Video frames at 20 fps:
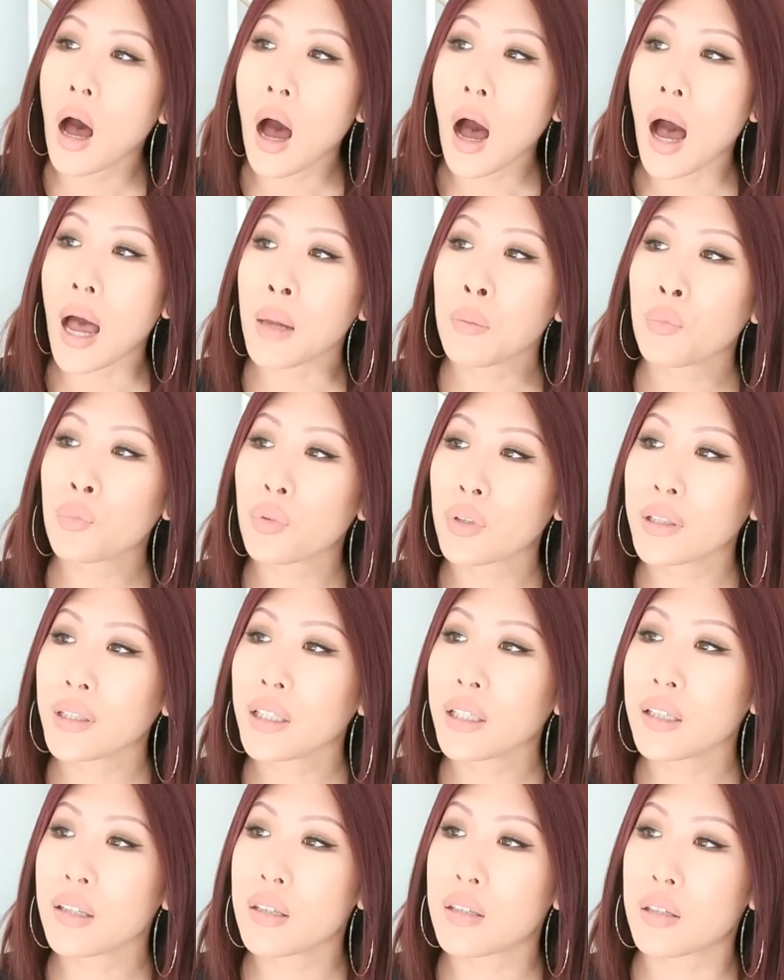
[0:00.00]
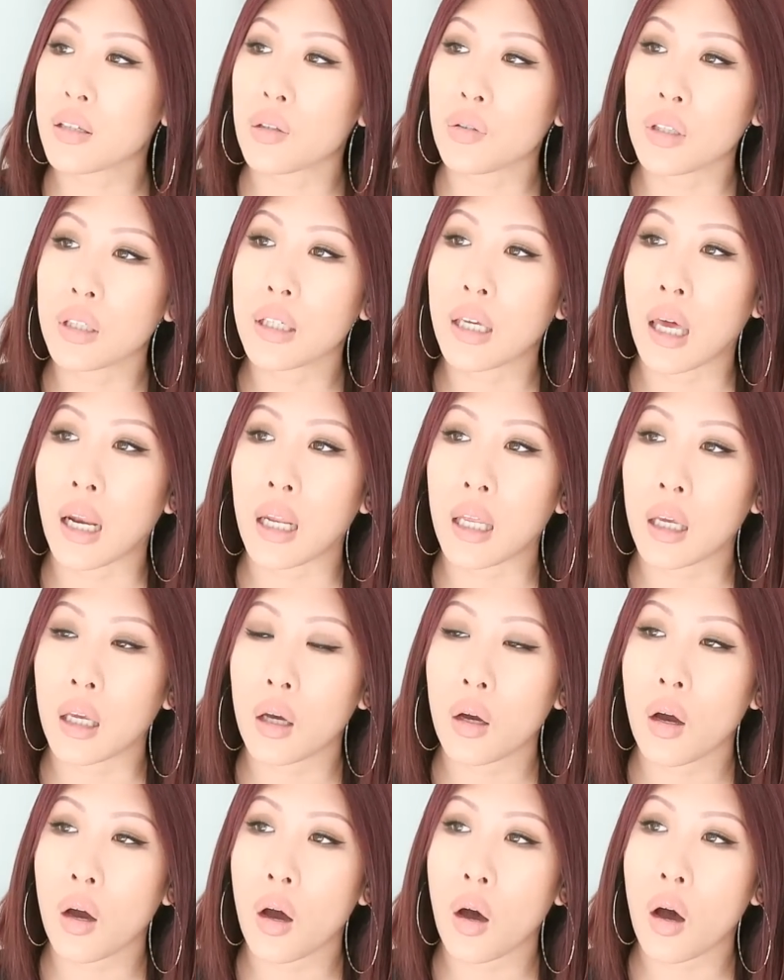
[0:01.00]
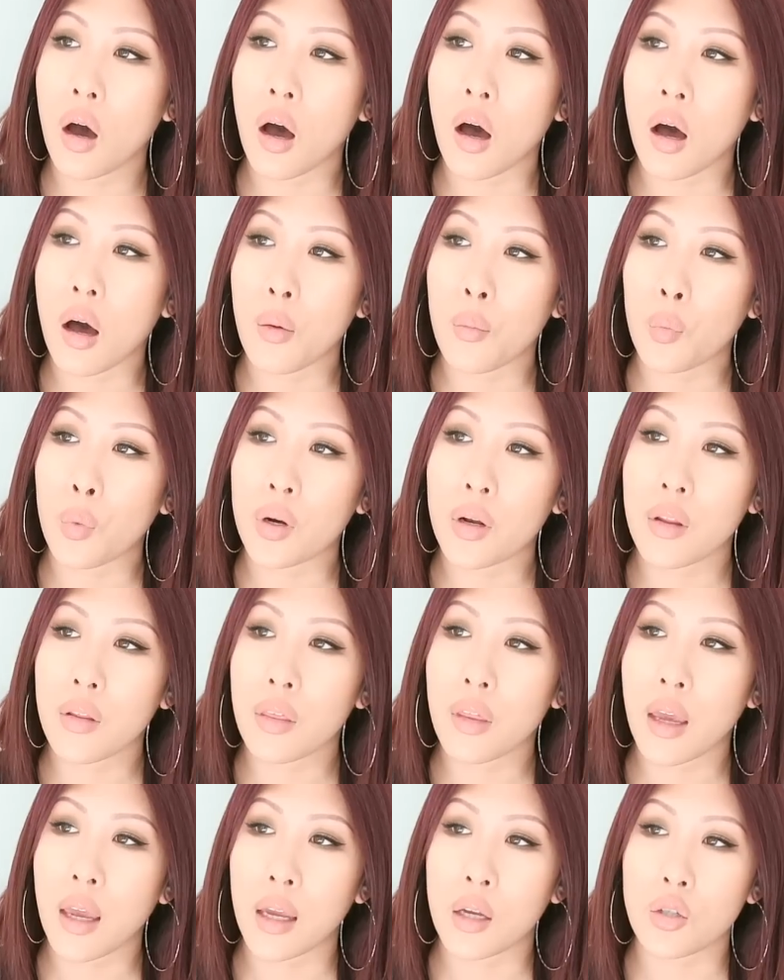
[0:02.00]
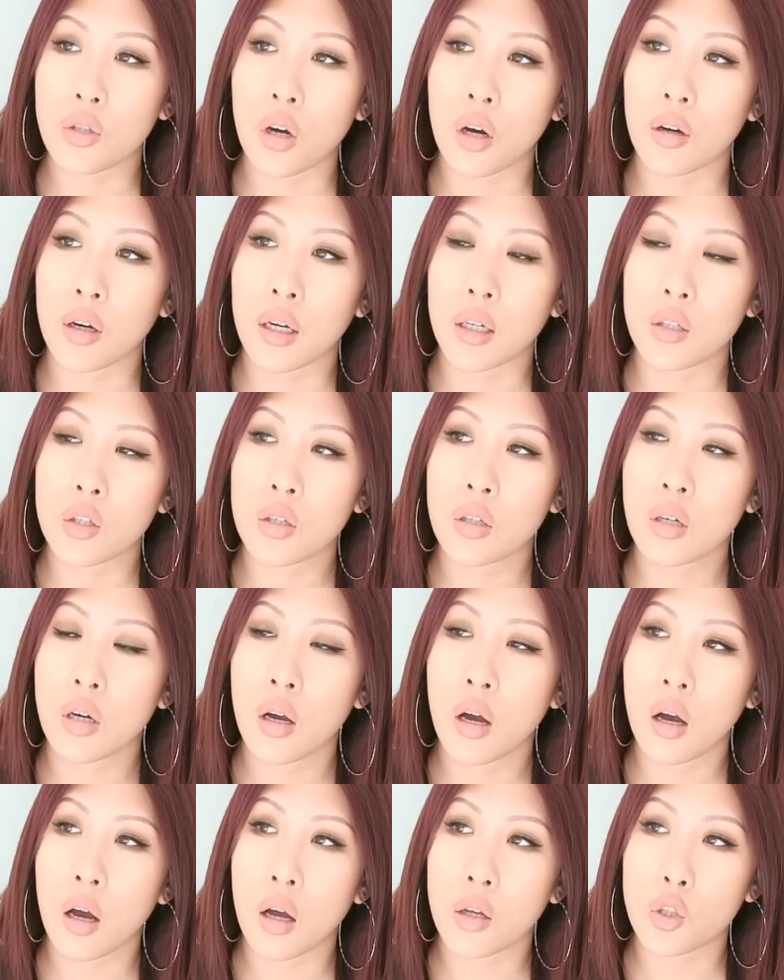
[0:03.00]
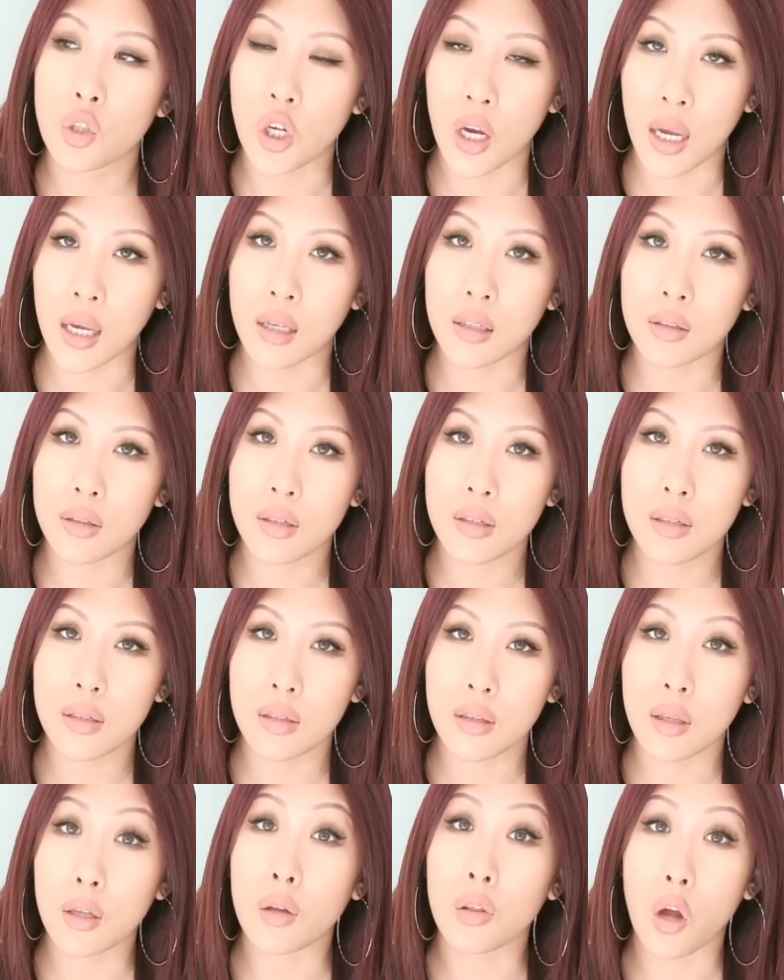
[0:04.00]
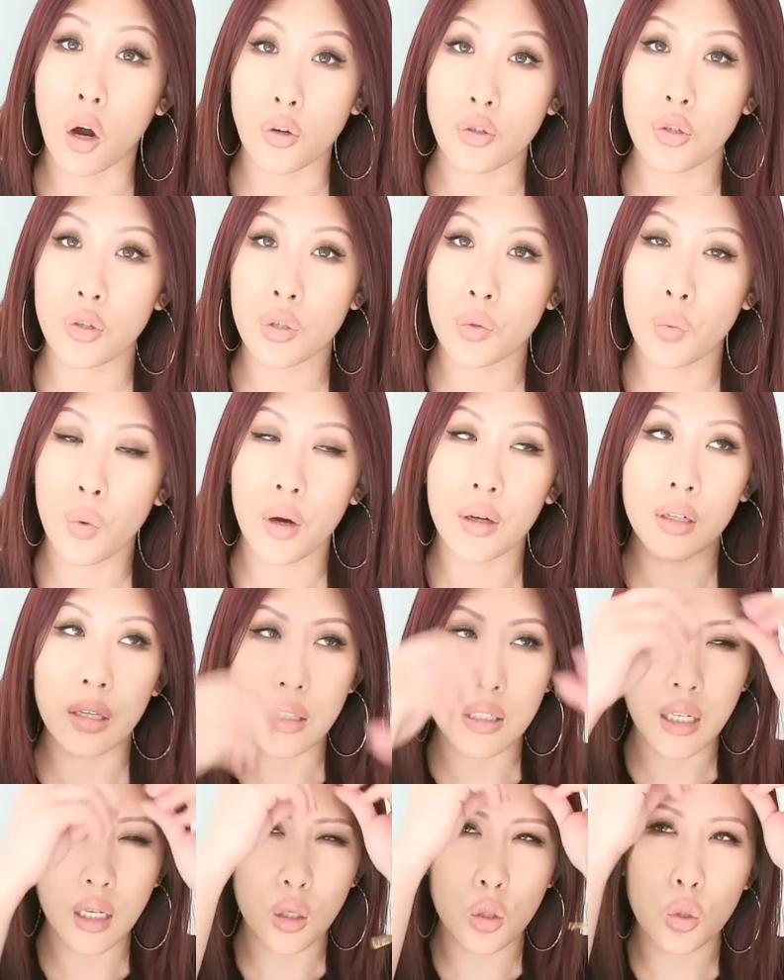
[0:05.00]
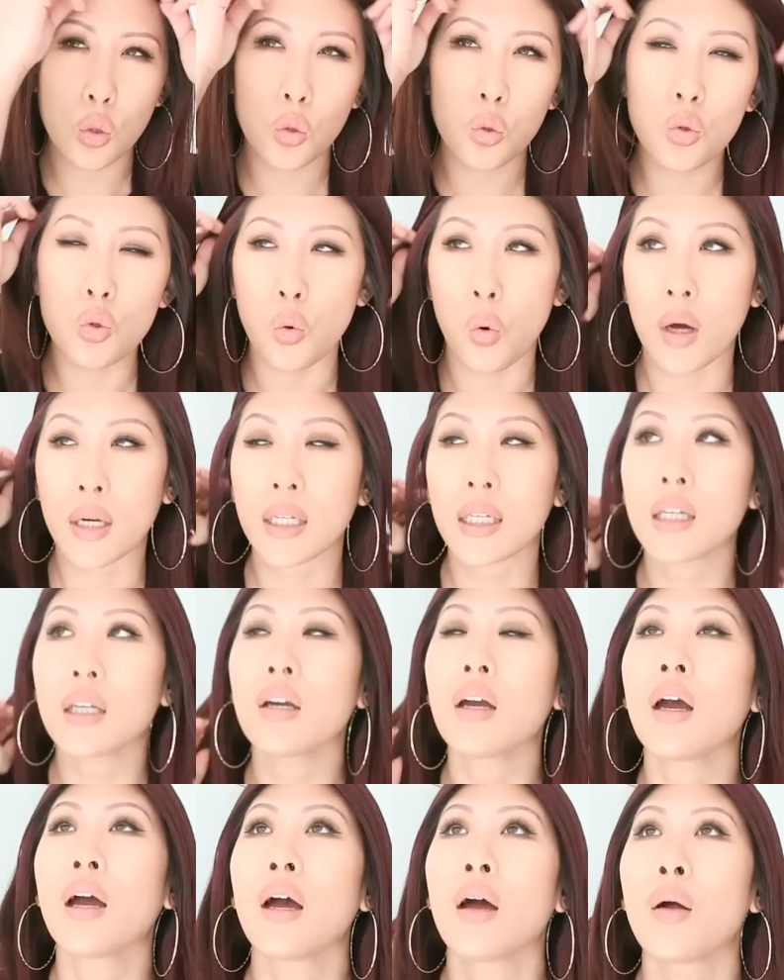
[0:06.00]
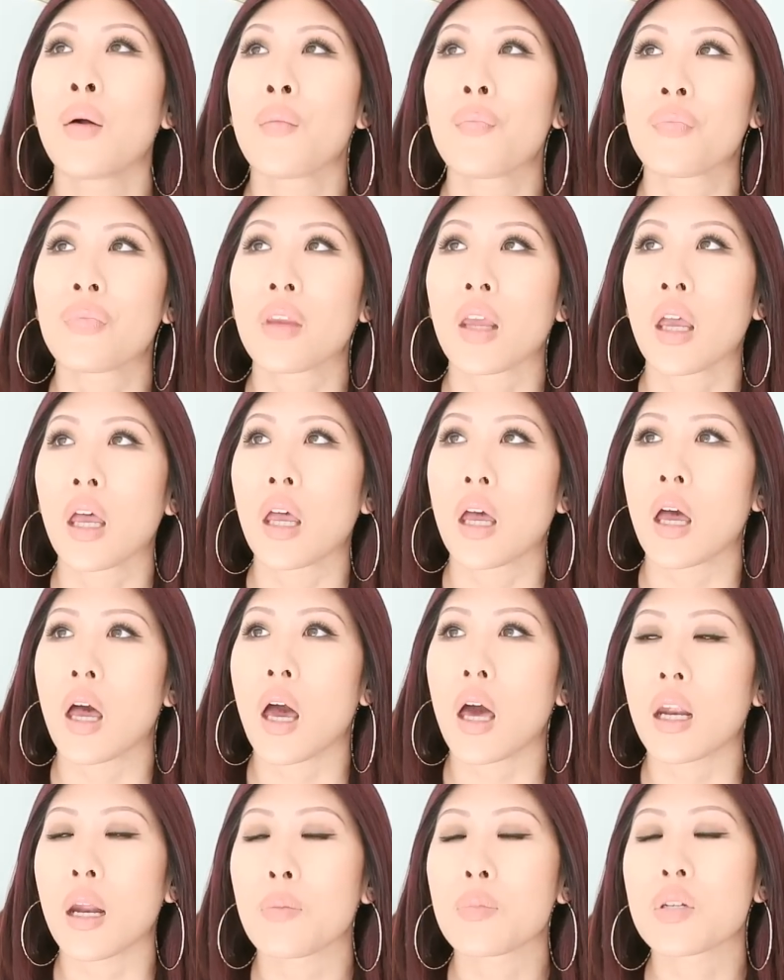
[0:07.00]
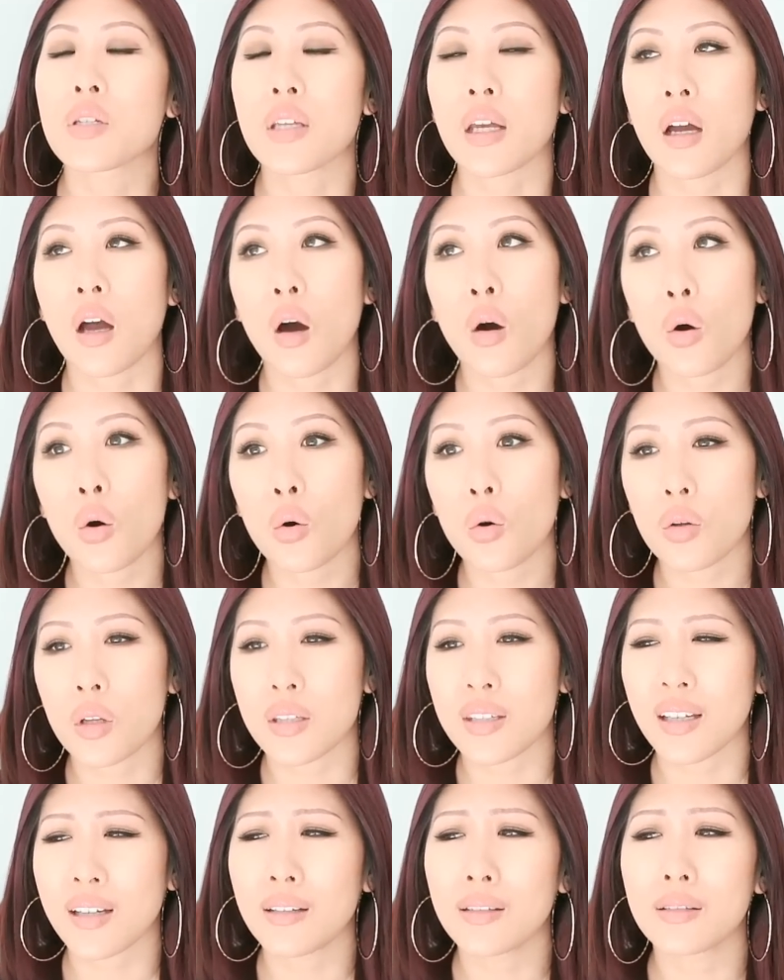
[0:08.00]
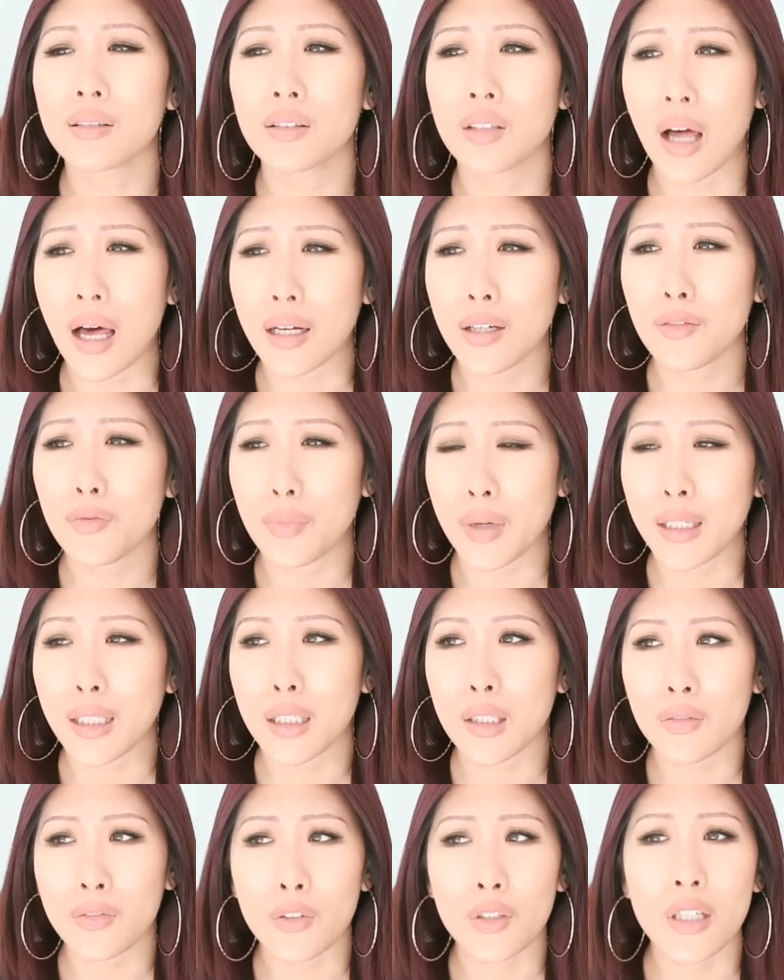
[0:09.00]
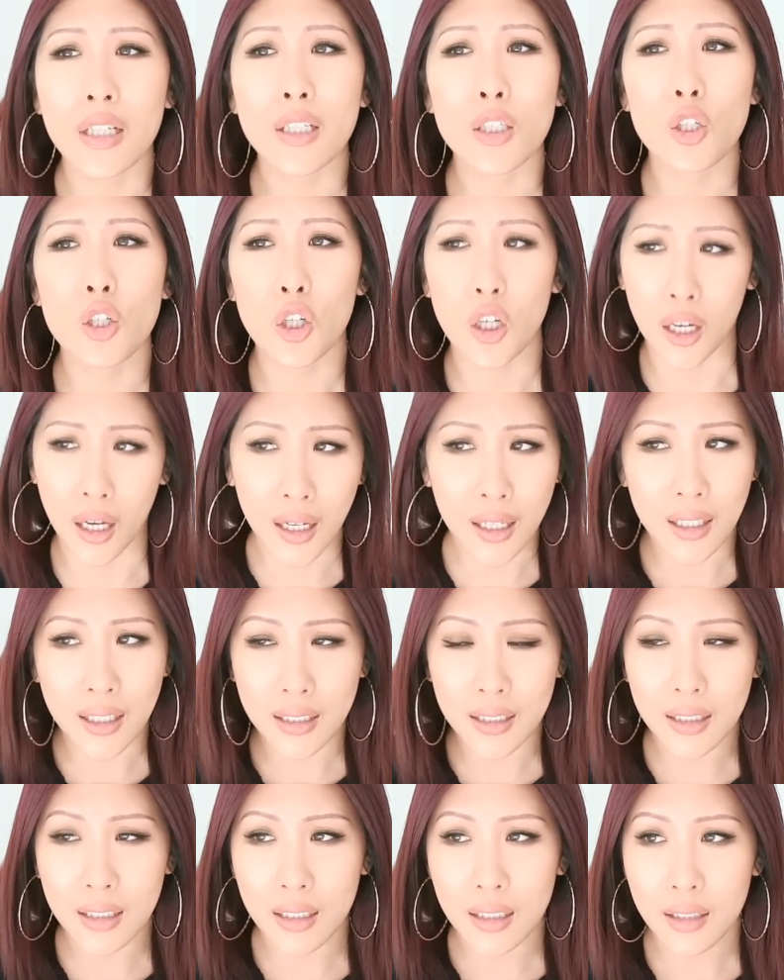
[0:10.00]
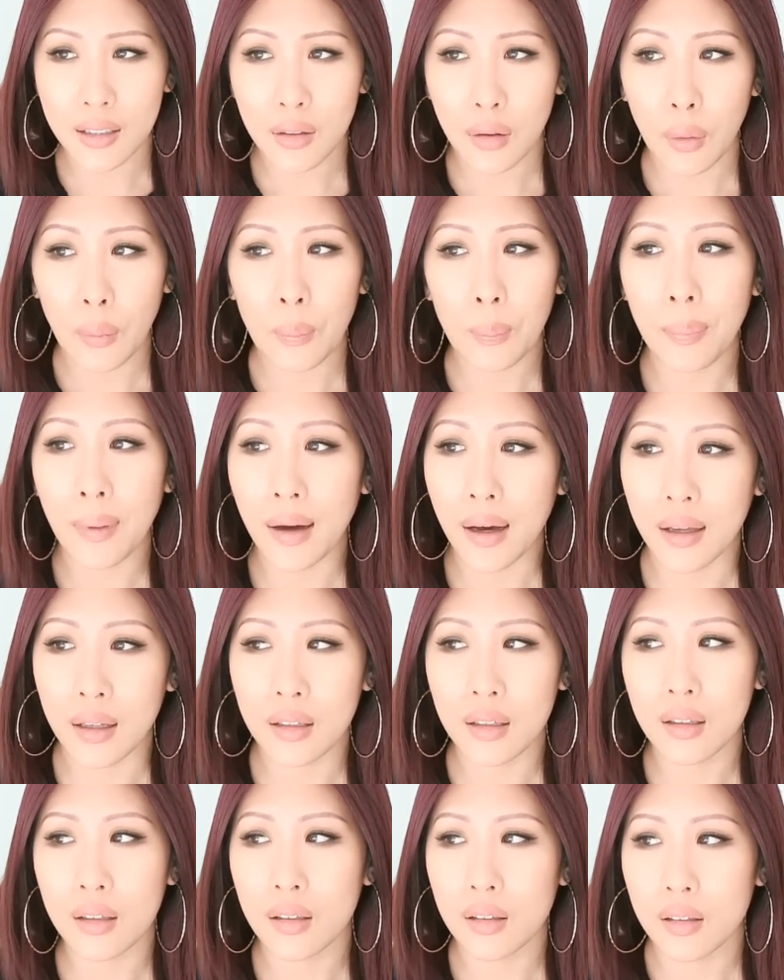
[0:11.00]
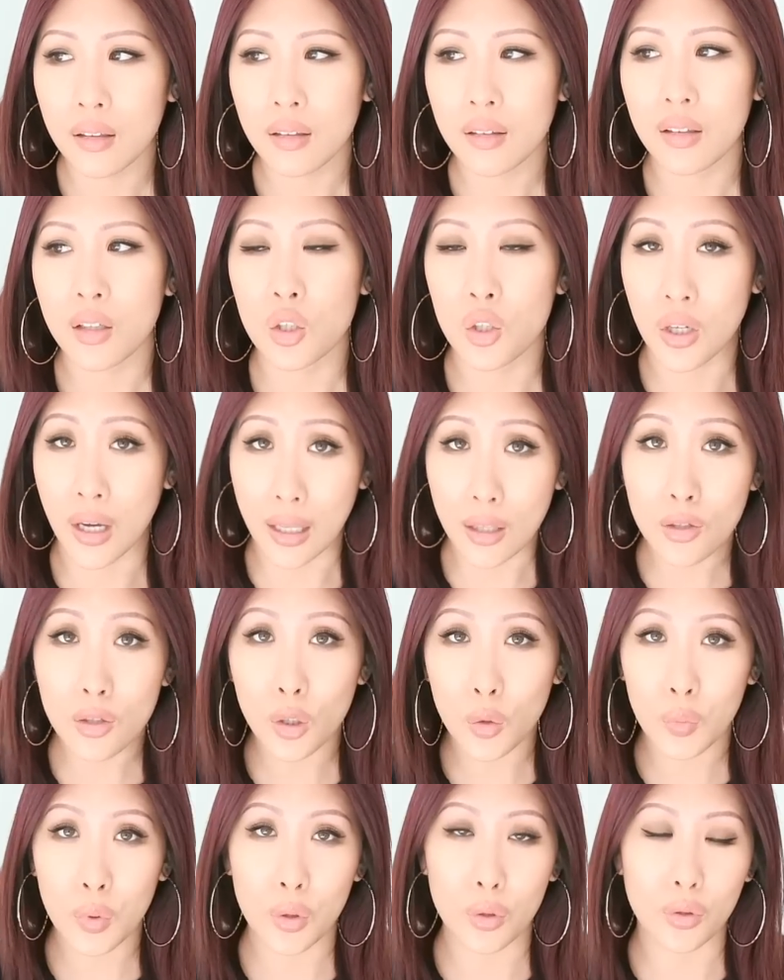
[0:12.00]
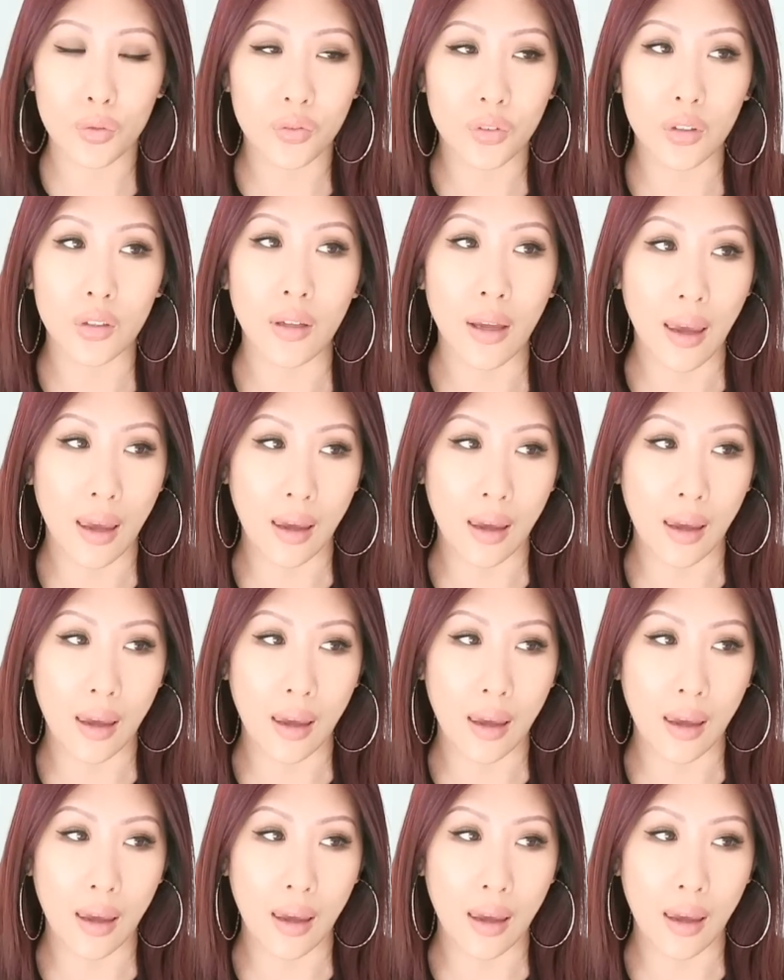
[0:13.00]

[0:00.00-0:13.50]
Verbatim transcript: I'm really considering getting um, one of the H R H chains, the largest one. It's like two twenty, and I'm just like, oh, it's like a lot of money for a chain, but the chains look beautiful.